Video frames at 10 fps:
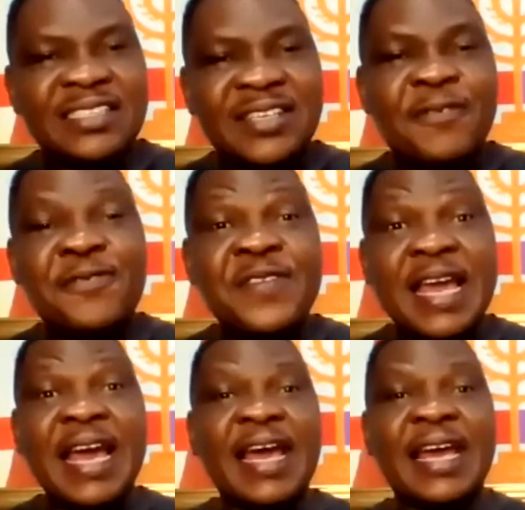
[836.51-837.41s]
she
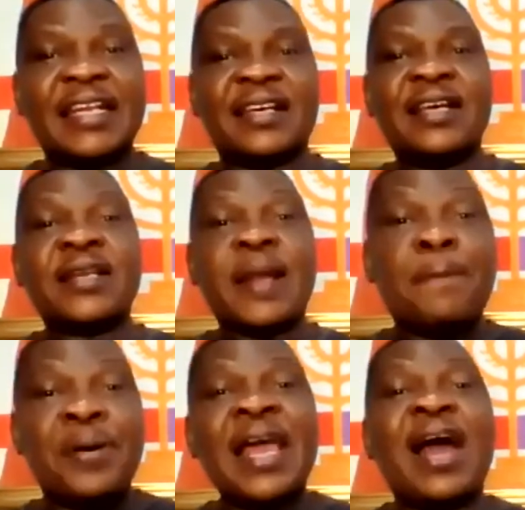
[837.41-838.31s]
feared
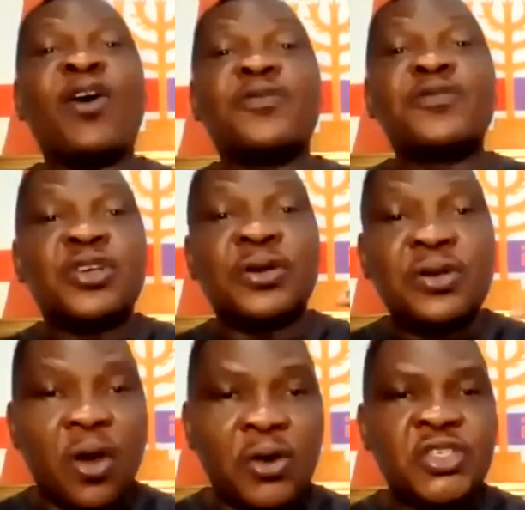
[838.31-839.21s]
the prayer of
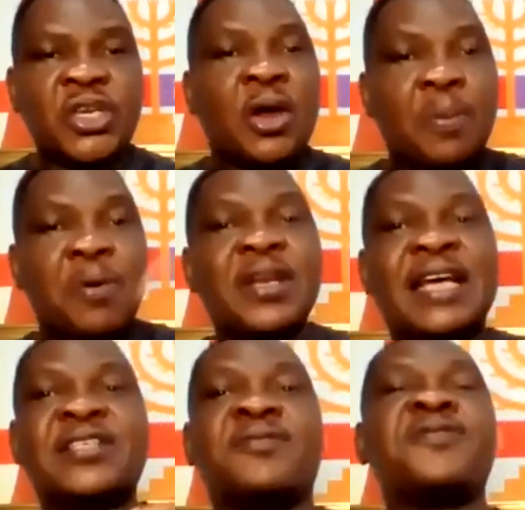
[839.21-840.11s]
John Knox more than she